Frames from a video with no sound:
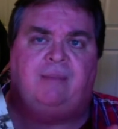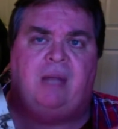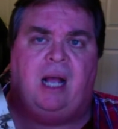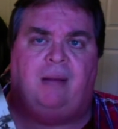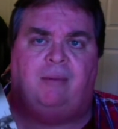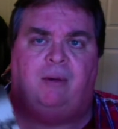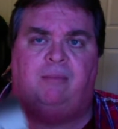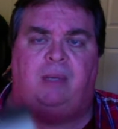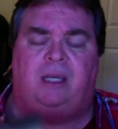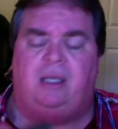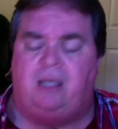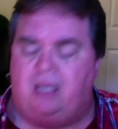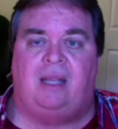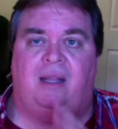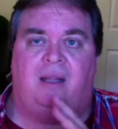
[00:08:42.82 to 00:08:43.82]
album, but
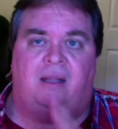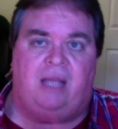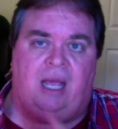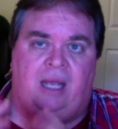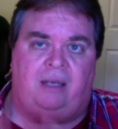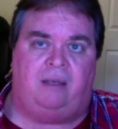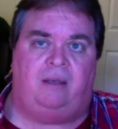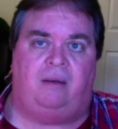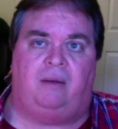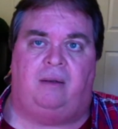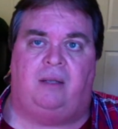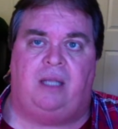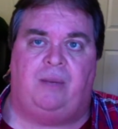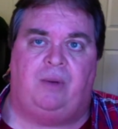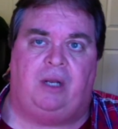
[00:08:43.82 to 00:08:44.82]
then
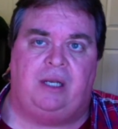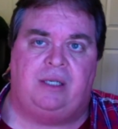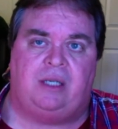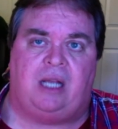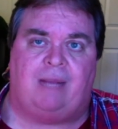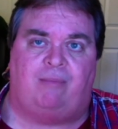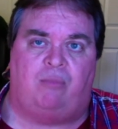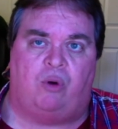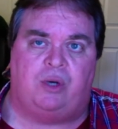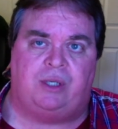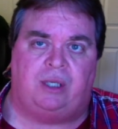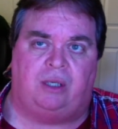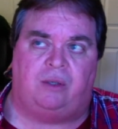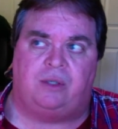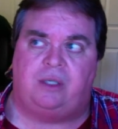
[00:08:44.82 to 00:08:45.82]
they released a couple more
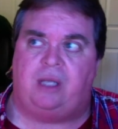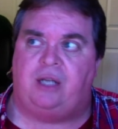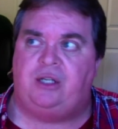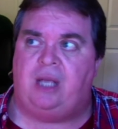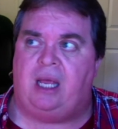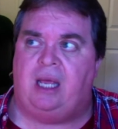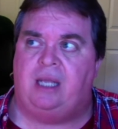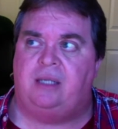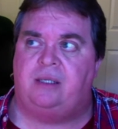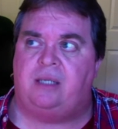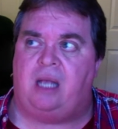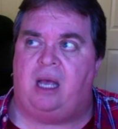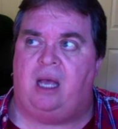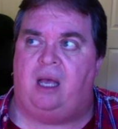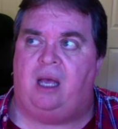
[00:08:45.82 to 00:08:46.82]
singles, such as
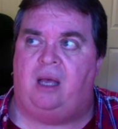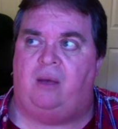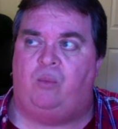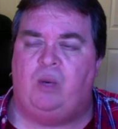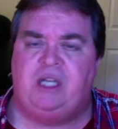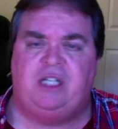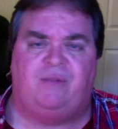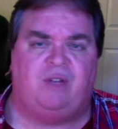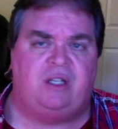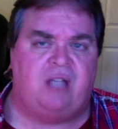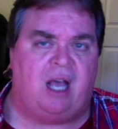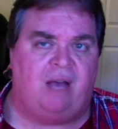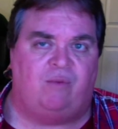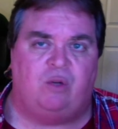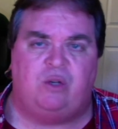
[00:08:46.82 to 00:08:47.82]
uh, Wings of a
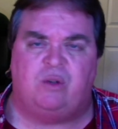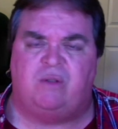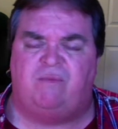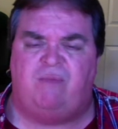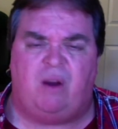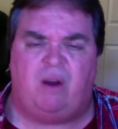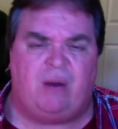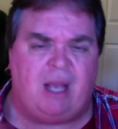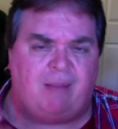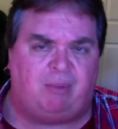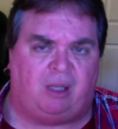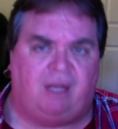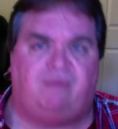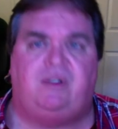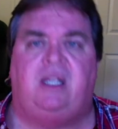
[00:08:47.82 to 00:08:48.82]
Dove, which was very
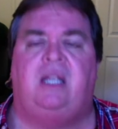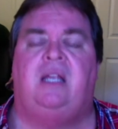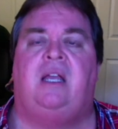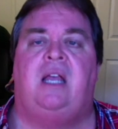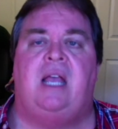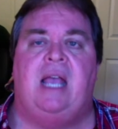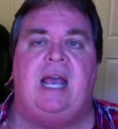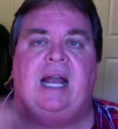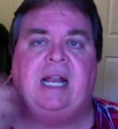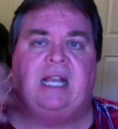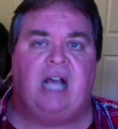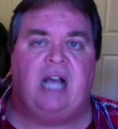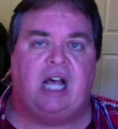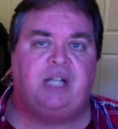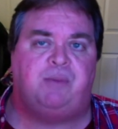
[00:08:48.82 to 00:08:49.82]
uplifting, had a
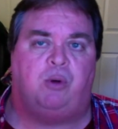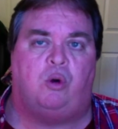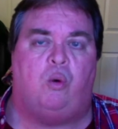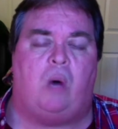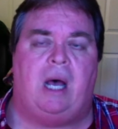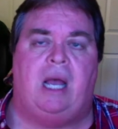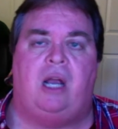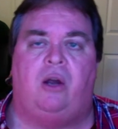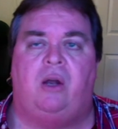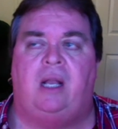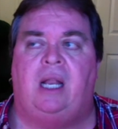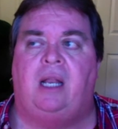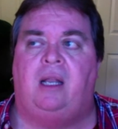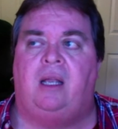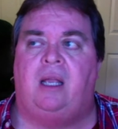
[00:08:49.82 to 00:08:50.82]
gospel choir
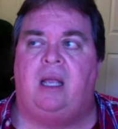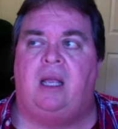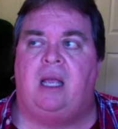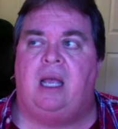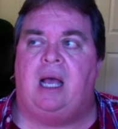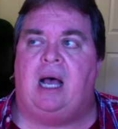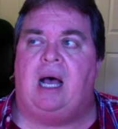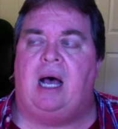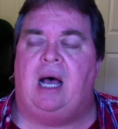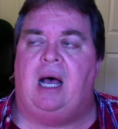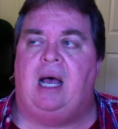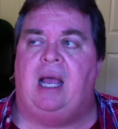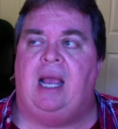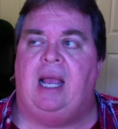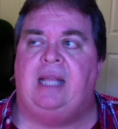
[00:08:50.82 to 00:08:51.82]
in it,
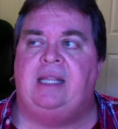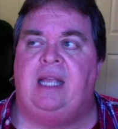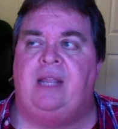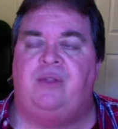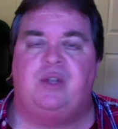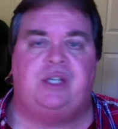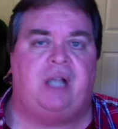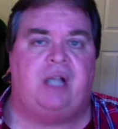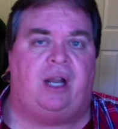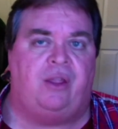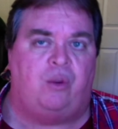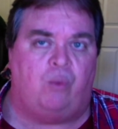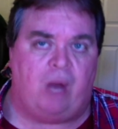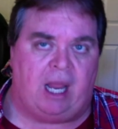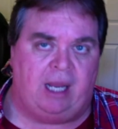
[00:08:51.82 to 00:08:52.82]
uh, and then The Sun and
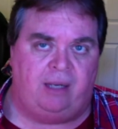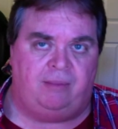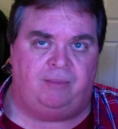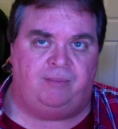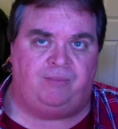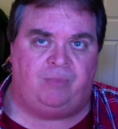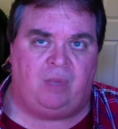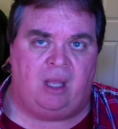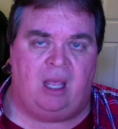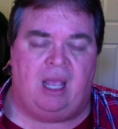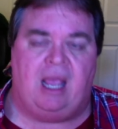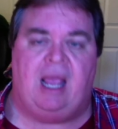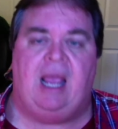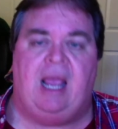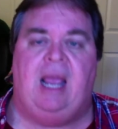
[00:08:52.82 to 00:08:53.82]
the Rain.
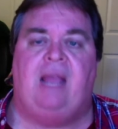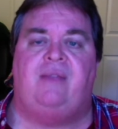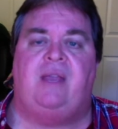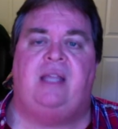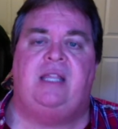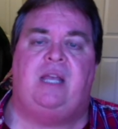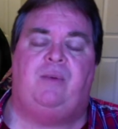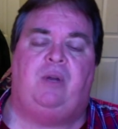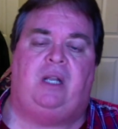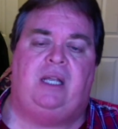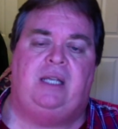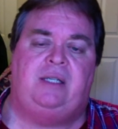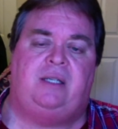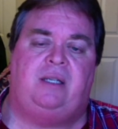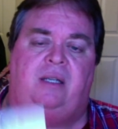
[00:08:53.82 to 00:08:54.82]
And then they
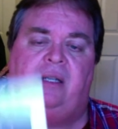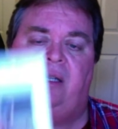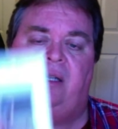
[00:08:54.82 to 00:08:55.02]
released